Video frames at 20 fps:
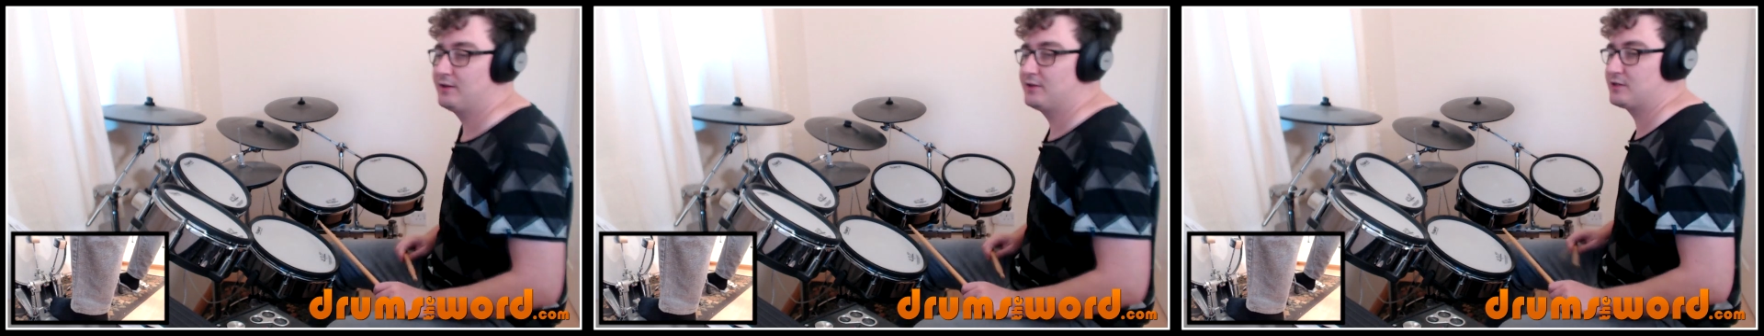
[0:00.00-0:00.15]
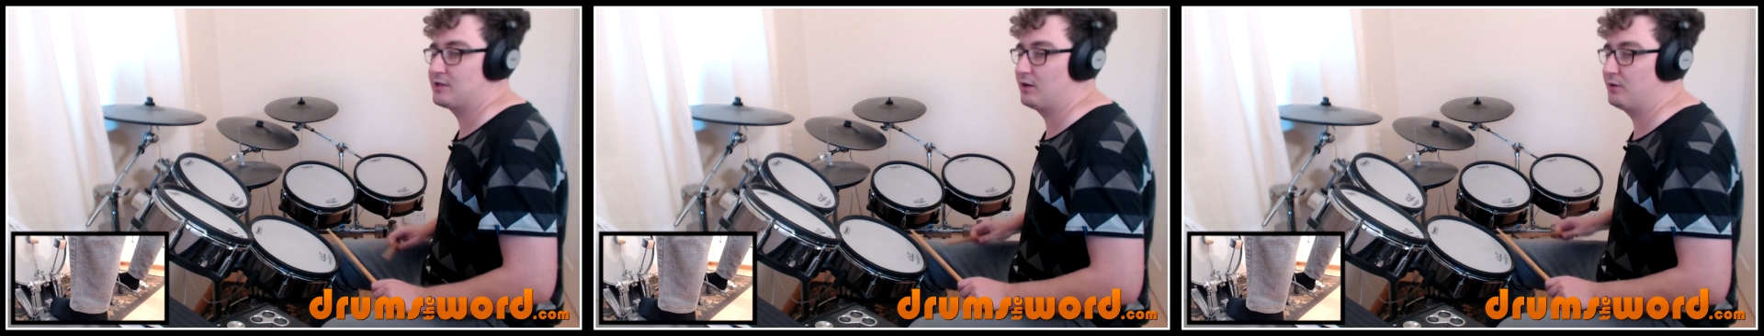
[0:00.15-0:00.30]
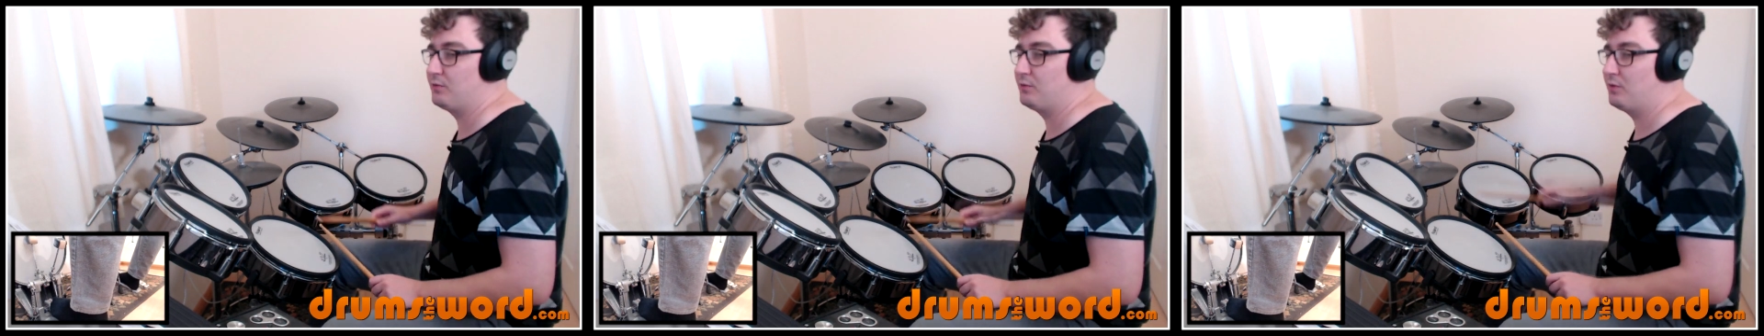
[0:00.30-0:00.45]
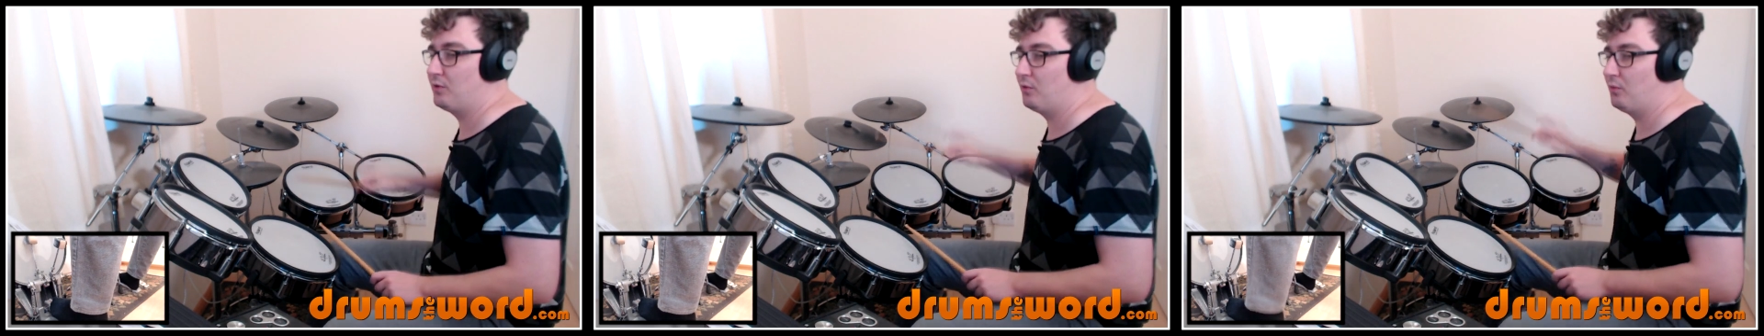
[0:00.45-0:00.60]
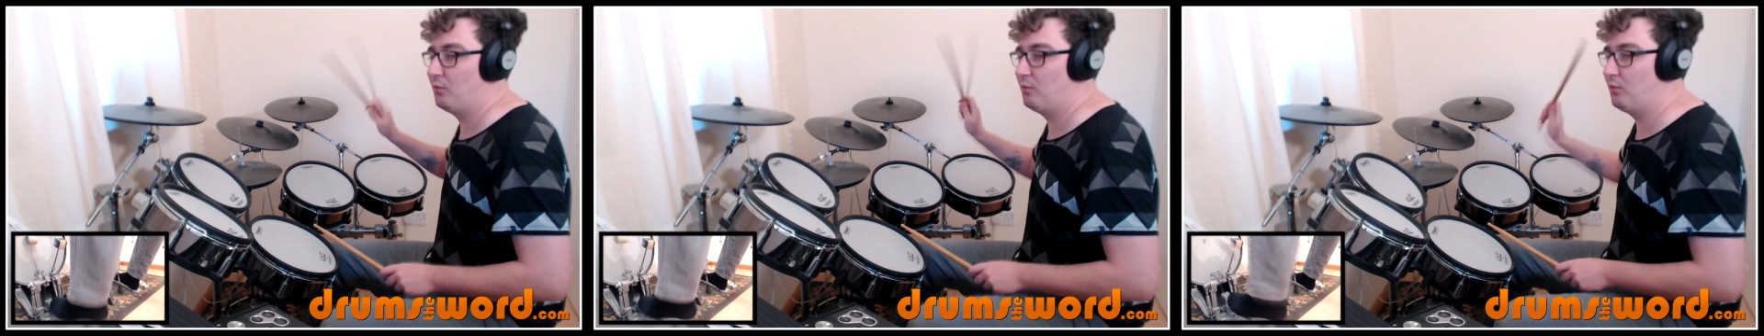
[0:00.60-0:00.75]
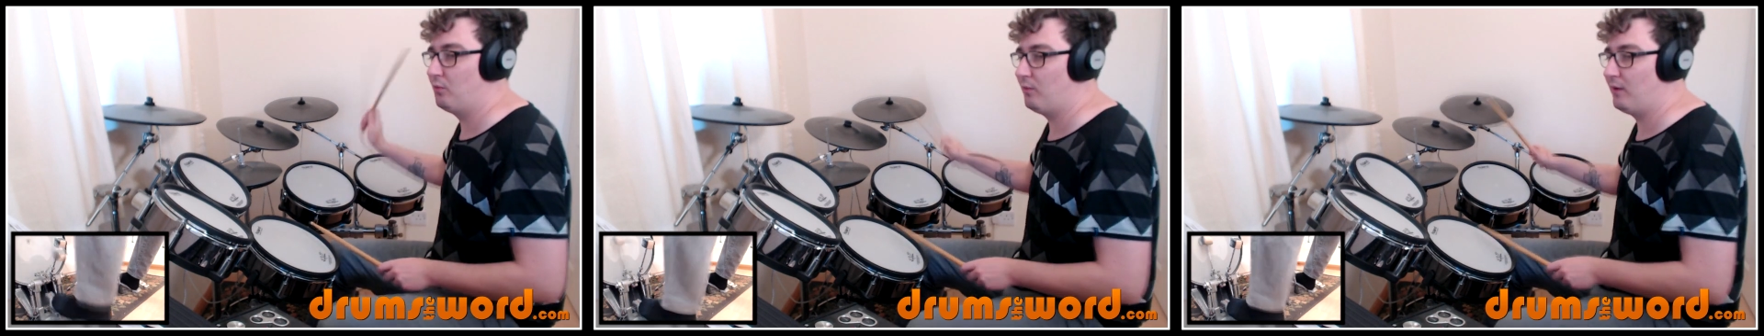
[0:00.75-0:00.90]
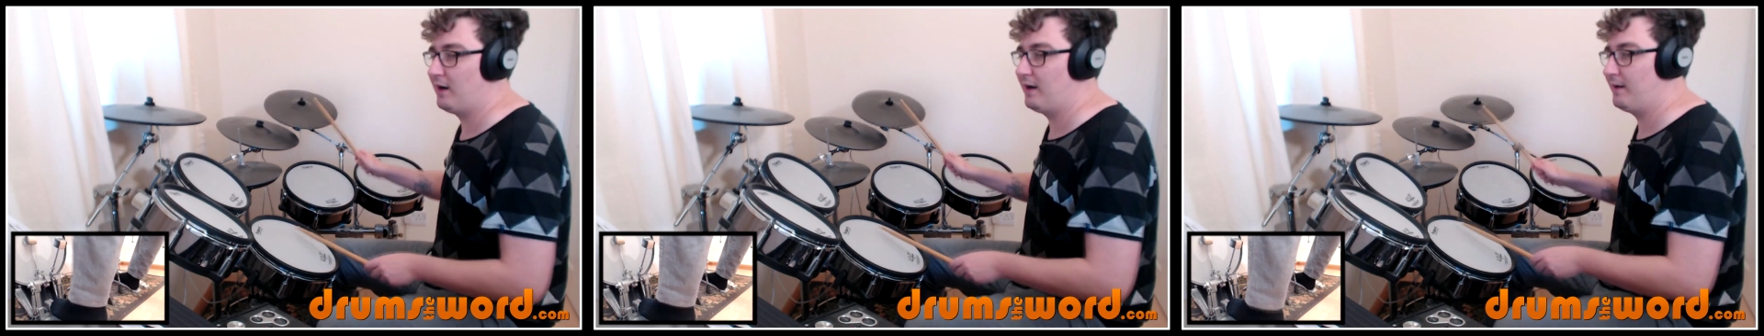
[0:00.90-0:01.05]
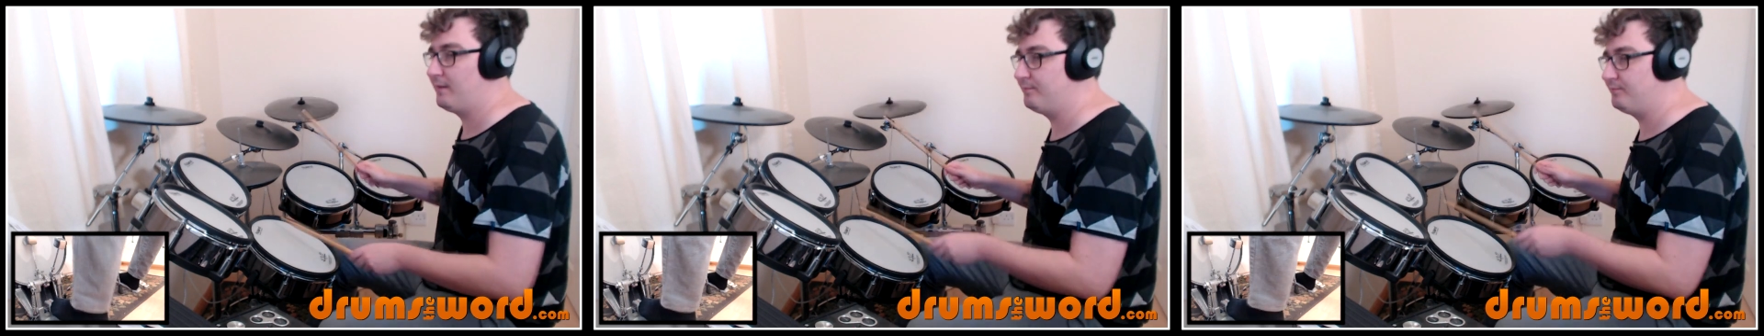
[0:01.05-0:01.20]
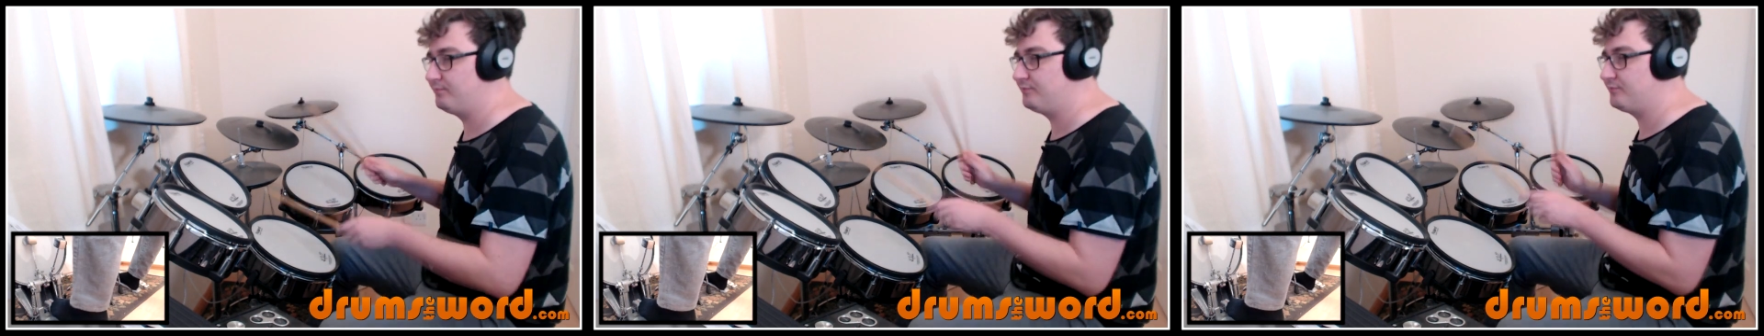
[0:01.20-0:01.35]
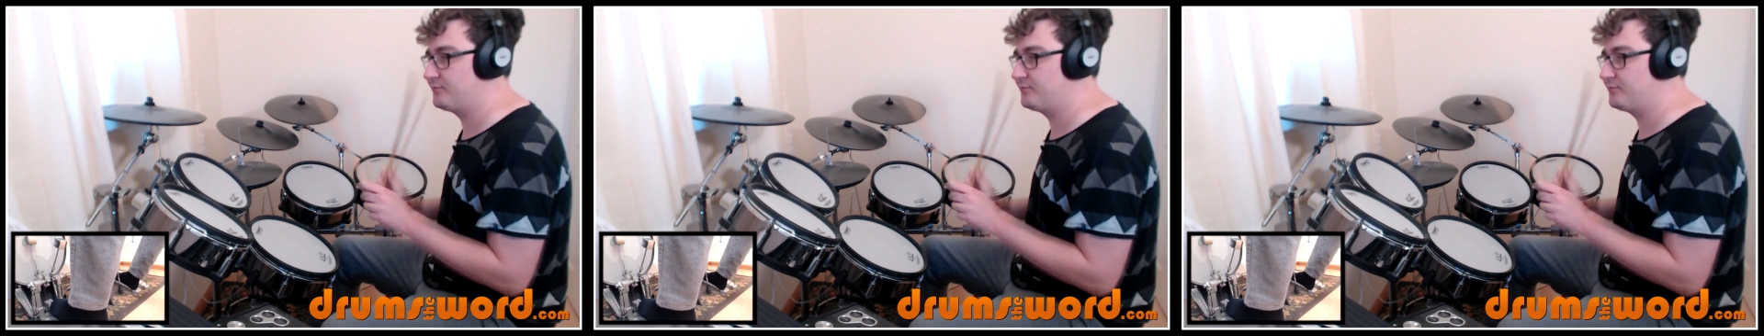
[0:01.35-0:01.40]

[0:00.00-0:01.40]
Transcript: So one,